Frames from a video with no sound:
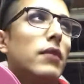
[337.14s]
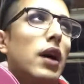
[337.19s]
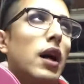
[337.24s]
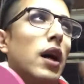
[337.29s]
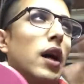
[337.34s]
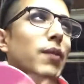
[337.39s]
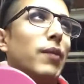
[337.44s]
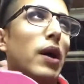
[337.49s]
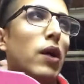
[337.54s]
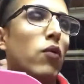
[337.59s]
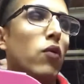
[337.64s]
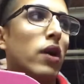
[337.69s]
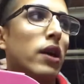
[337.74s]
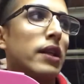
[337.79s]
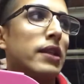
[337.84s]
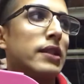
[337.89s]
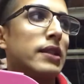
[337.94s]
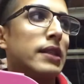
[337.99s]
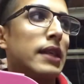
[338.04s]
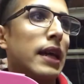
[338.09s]
I want
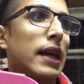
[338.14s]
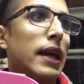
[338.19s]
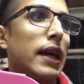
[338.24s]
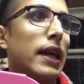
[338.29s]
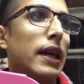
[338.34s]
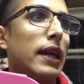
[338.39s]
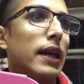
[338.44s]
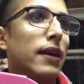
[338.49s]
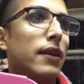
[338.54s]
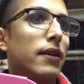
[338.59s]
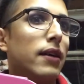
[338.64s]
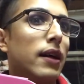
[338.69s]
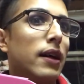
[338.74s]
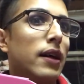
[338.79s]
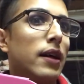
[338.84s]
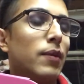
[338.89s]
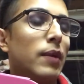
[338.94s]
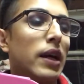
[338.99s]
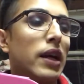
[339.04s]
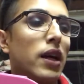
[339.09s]
to say,
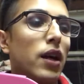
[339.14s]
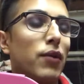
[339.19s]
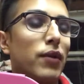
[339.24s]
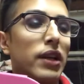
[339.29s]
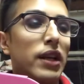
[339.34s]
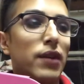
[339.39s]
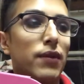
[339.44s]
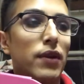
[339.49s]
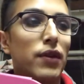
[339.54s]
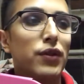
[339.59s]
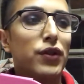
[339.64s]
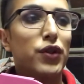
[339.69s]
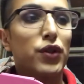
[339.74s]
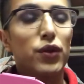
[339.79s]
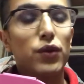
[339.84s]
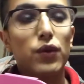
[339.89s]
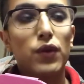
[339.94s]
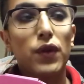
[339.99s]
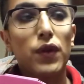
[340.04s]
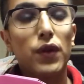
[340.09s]
I got ready around
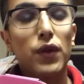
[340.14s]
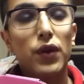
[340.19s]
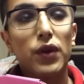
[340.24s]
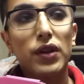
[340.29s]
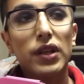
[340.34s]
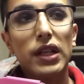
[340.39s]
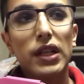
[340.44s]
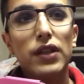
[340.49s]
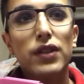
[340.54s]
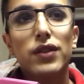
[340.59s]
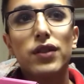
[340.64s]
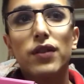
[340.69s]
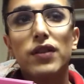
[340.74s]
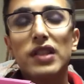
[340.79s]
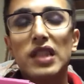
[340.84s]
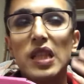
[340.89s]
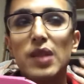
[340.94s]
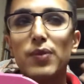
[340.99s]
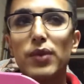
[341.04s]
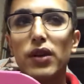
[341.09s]
2:30. So
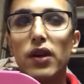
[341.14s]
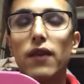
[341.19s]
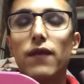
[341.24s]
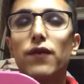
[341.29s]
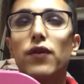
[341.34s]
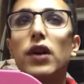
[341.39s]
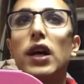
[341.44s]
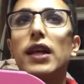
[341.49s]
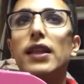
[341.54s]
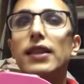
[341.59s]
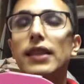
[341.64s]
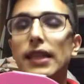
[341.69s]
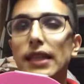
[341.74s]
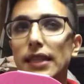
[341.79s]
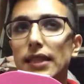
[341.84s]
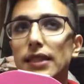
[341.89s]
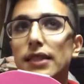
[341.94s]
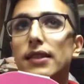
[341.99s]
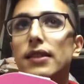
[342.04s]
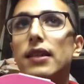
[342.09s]
this has been on for at
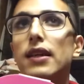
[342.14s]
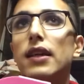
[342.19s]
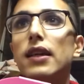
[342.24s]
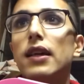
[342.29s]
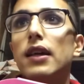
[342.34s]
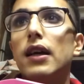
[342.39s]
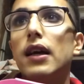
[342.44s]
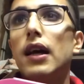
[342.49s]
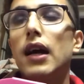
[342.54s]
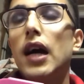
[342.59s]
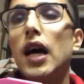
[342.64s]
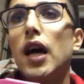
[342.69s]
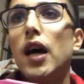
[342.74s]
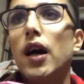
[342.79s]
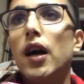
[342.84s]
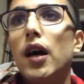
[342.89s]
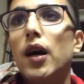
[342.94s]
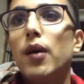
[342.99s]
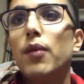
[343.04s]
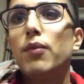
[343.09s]
least
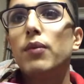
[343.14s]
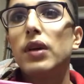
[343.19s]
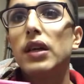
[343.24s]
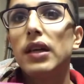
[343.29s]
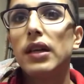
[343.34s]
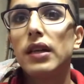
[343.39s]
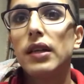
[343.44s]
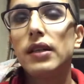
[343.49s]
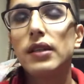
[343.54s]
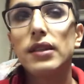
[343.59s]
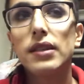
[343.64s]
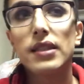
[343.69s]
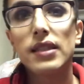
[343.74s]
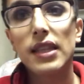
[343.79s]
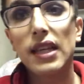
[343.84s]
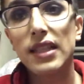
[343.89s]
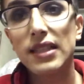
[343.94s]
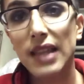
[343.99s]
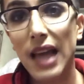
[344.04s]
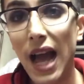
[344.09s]

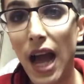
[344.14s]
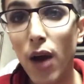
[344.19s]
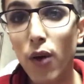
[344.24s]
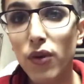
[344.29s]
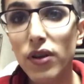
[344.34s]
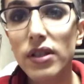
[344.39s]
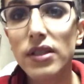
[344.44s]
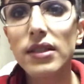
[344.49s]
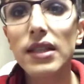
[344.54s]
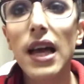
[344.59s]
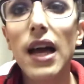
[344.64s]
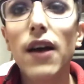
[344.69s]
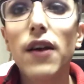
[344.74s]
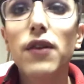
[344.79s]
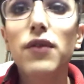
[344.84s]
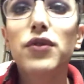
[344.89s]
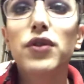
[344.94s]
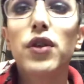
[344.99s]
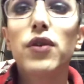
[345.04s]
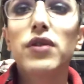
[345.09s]
6 hours
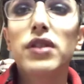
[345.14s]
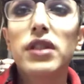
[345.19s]
now. So